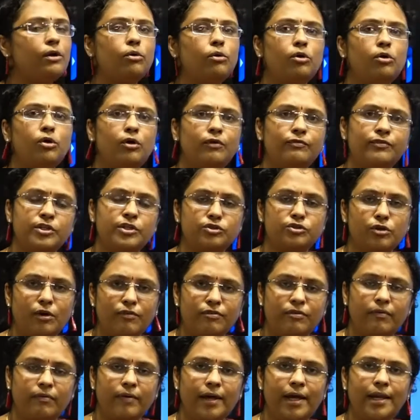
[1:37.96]
role of the
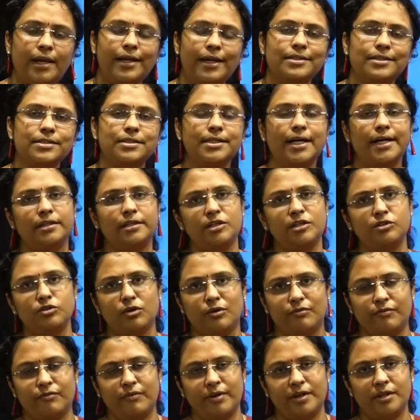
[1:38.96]
software inside the
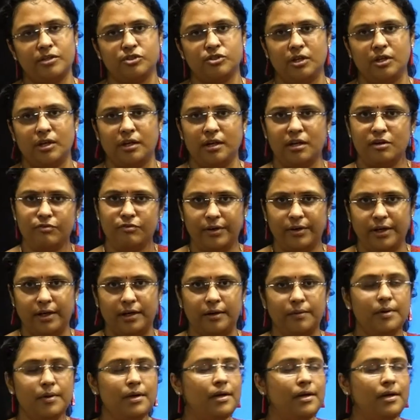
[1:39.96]
software engineering field.